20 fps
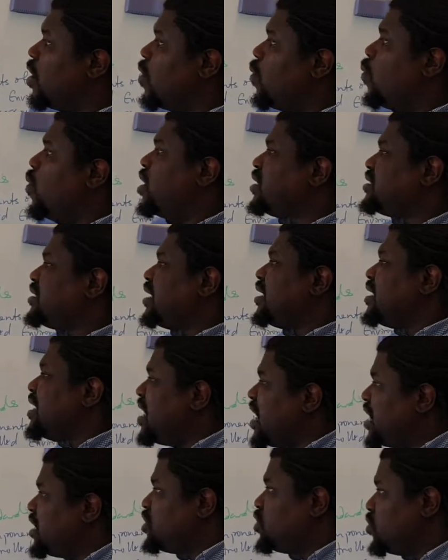What
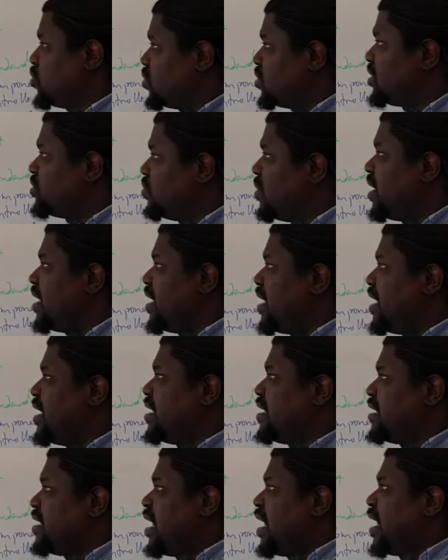issues may
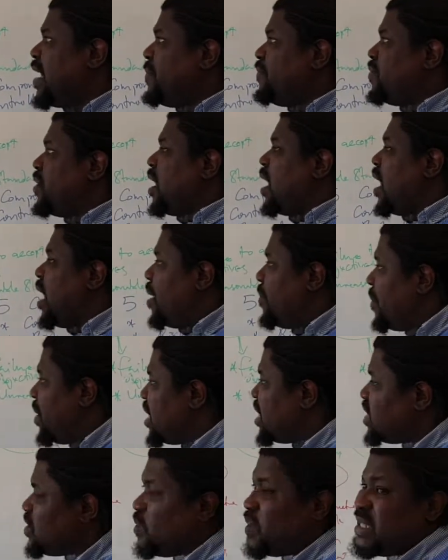hinder
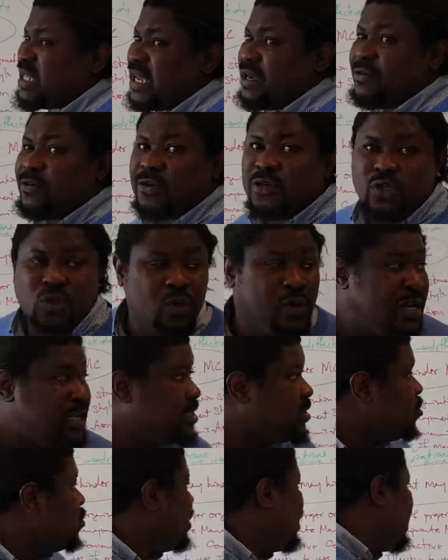management and control?
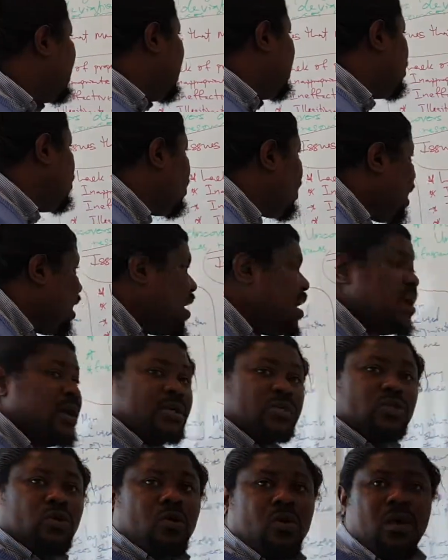Let's look at that. Okay,
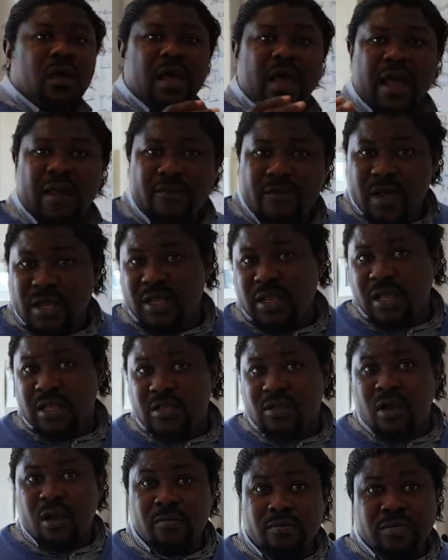so
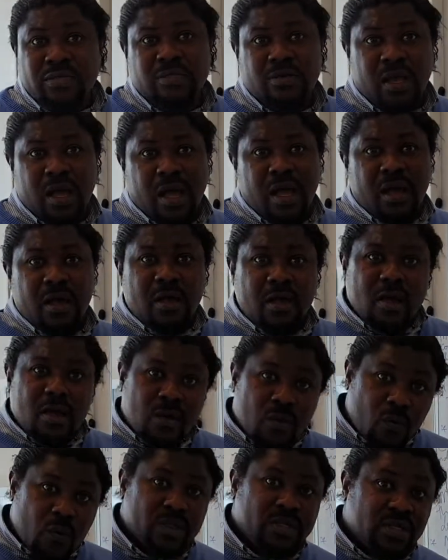it comes
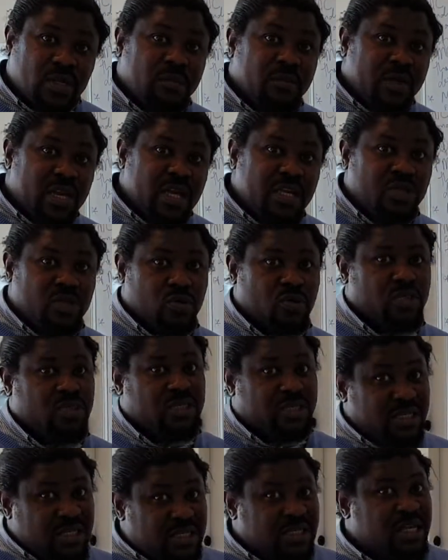with some
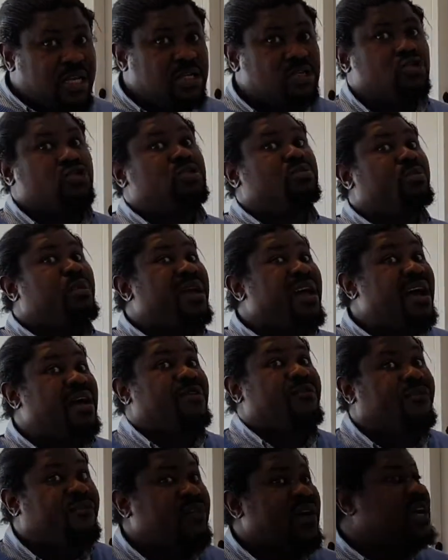issues. These issues may
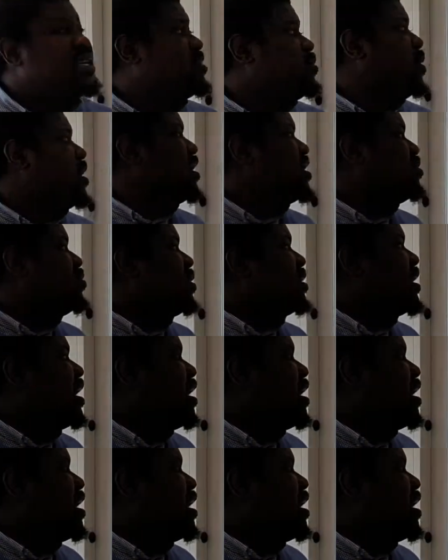affect management